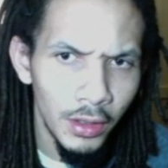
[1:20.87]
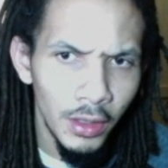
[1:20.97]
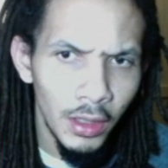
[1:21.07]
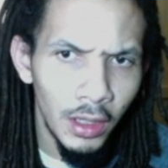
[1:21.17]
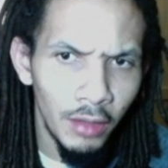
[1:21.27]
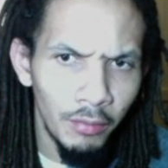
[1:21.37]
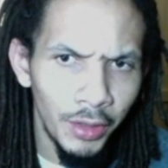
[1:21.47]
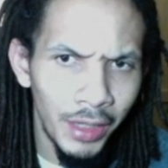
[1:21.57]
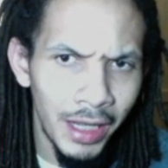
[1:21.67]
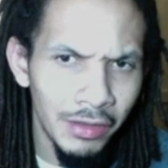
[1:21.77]
but
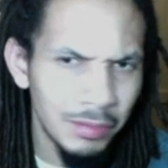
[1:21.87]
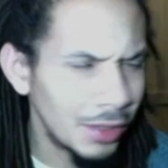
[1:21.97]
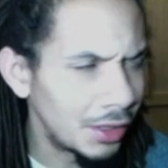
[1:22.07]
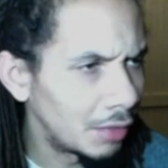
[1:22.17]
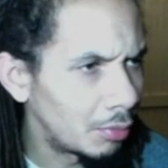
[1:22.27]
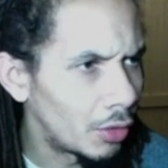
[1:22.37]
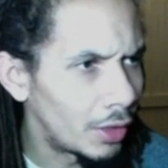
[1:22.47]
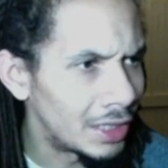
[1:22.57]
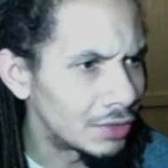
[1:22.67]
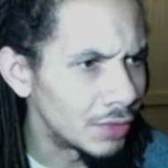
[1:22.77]
now it's playing a part
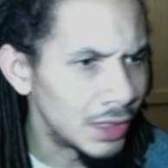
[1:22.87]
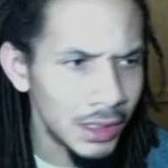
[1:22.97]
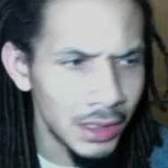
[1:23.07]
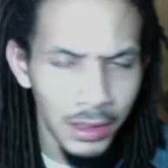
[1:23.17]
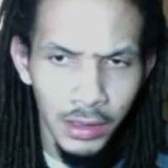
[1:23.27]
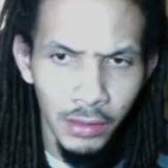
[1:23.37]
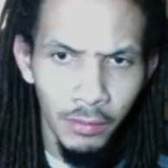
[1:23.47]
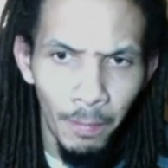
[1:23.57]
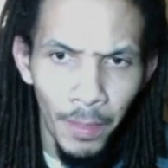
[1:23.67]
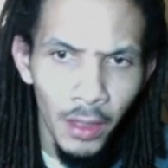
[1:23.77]
as resistance. So
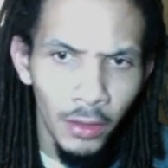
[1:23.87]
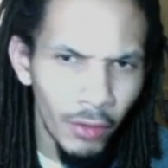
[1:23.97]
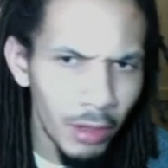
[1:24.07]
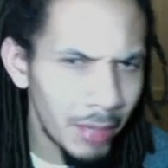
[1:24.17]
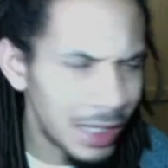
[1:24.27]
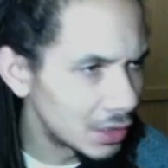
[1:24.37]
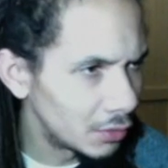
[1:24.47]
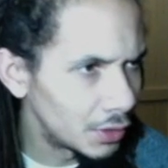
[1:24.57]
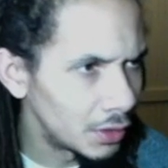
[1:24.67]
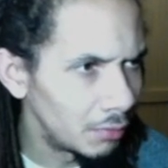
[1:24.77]
great buy zone
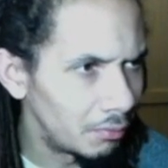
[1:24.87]
to